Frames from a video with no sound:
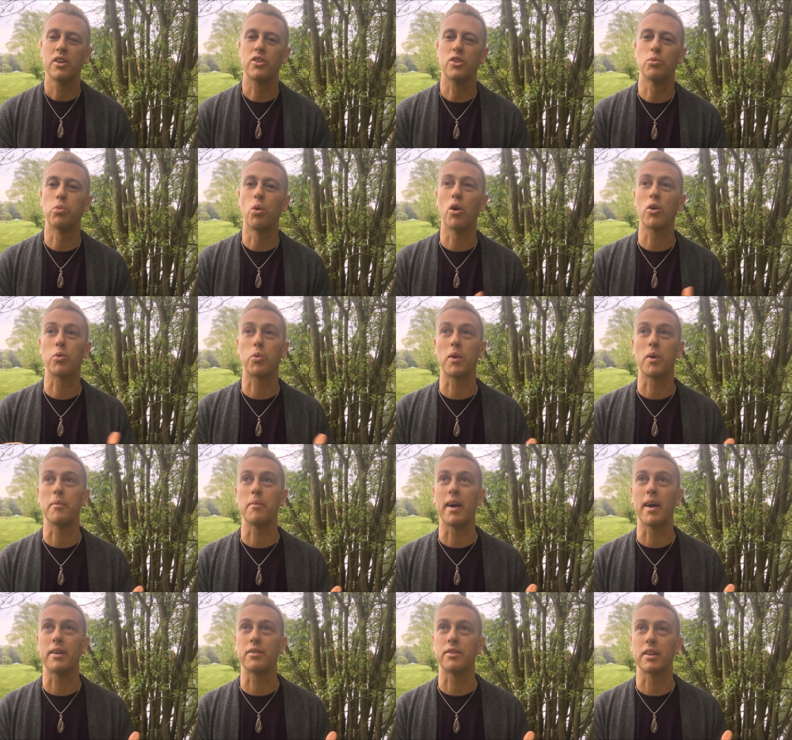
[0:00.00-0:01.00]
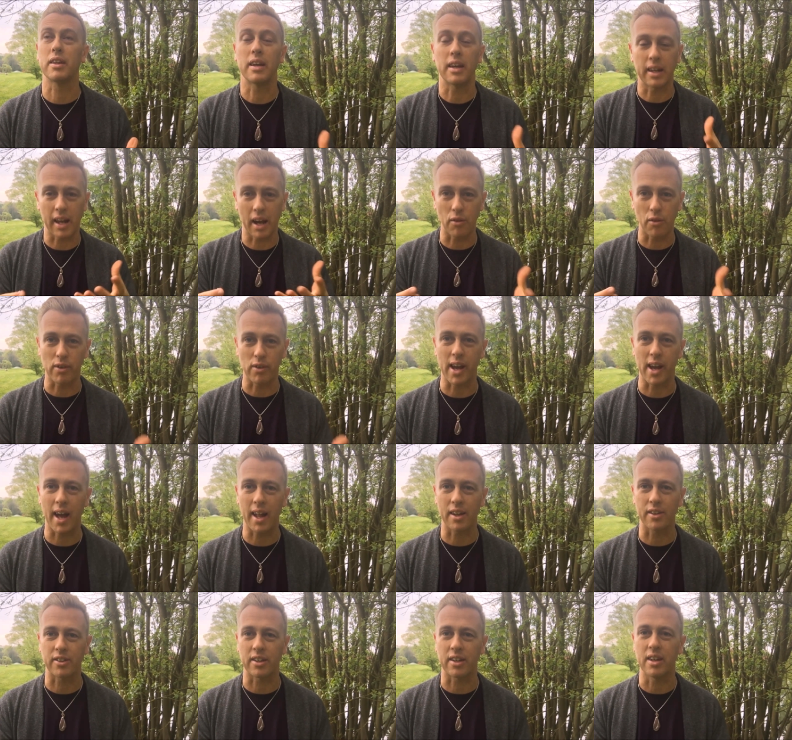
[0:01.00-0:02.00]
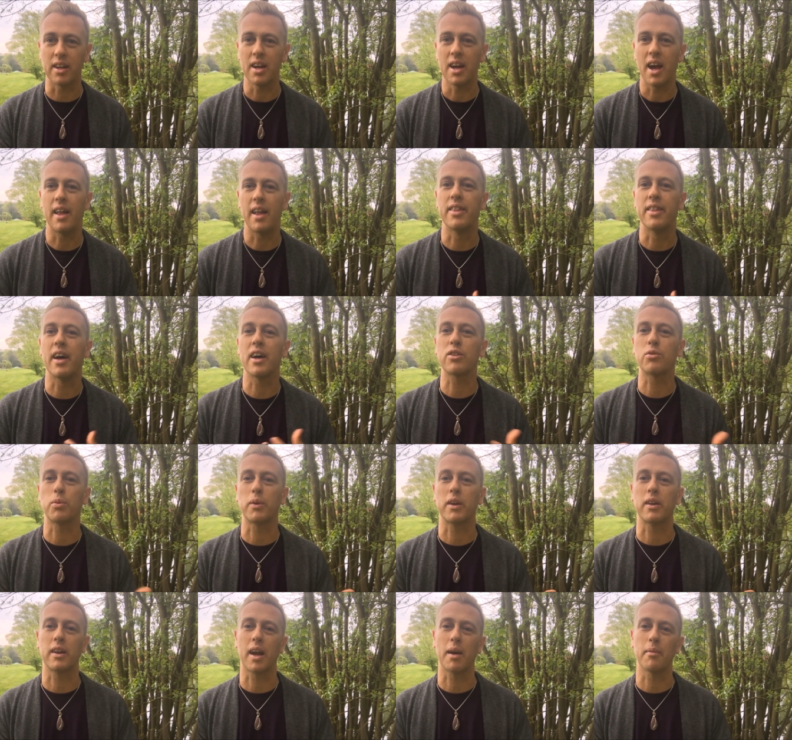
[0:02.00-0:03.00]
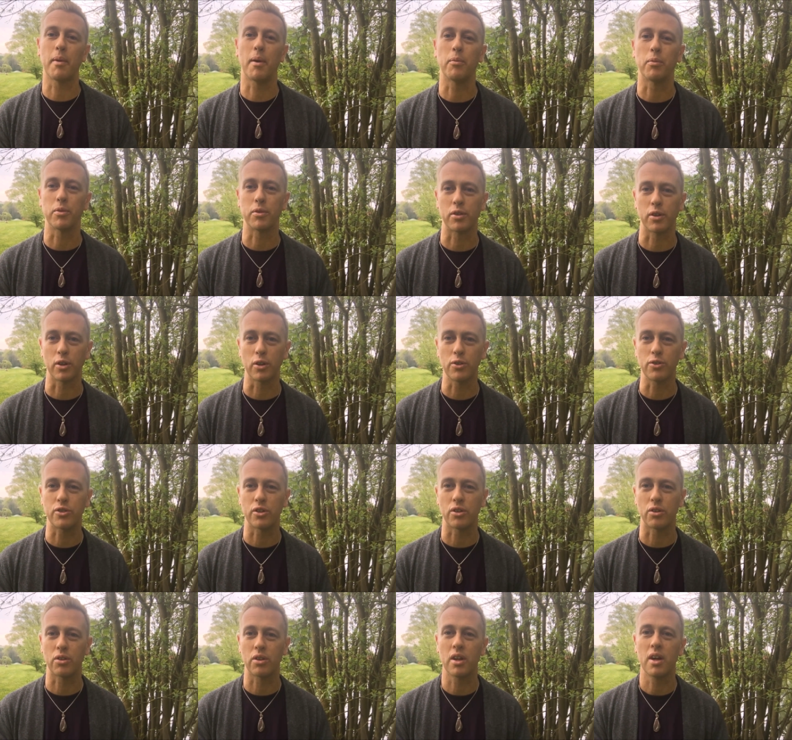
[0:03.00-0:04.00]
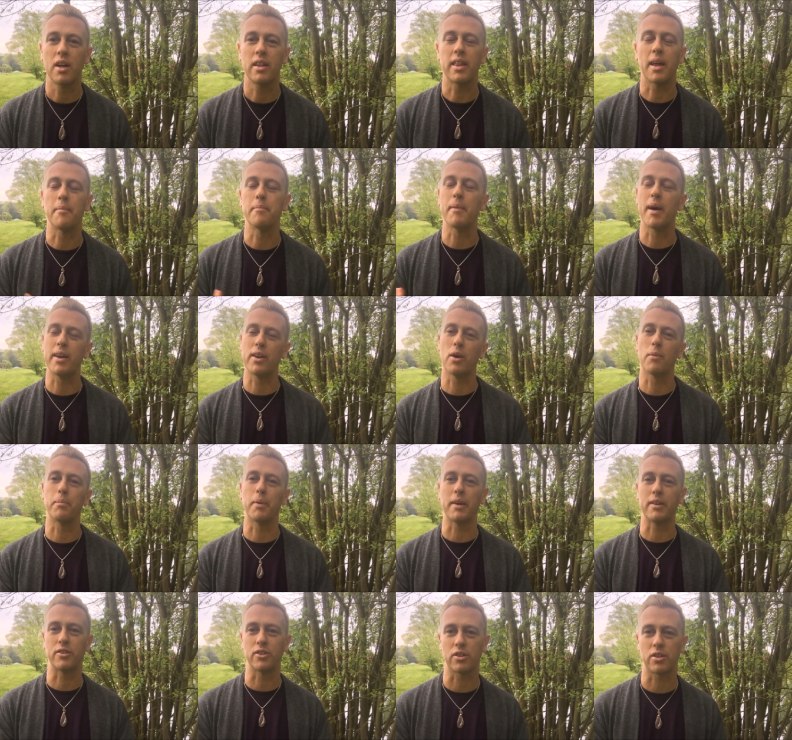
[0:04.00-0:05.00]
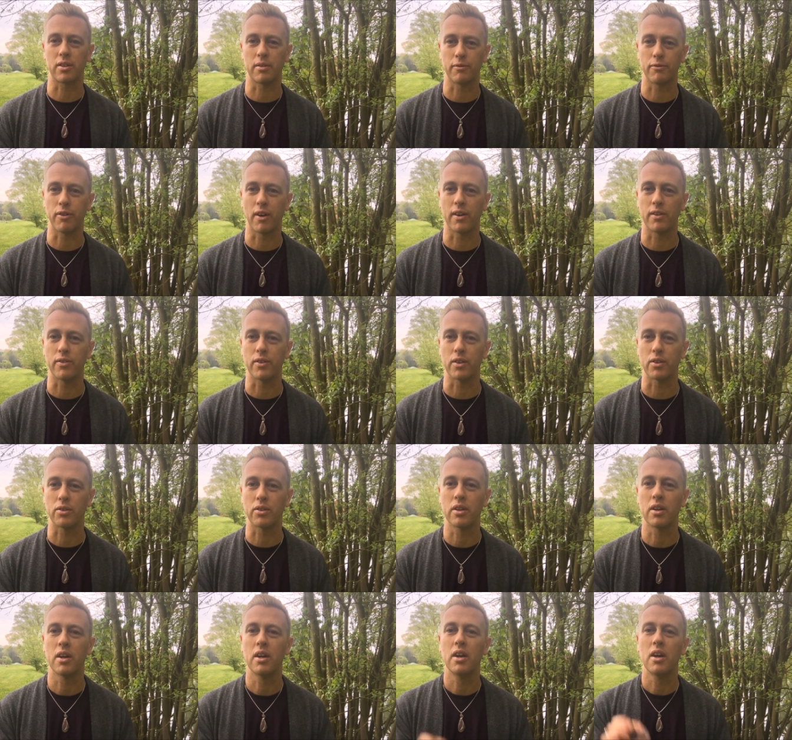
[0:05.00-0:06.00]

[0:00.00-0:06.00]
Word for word: to what we may see in our reality. And thus we can come up with solutions that may not be just in front of us.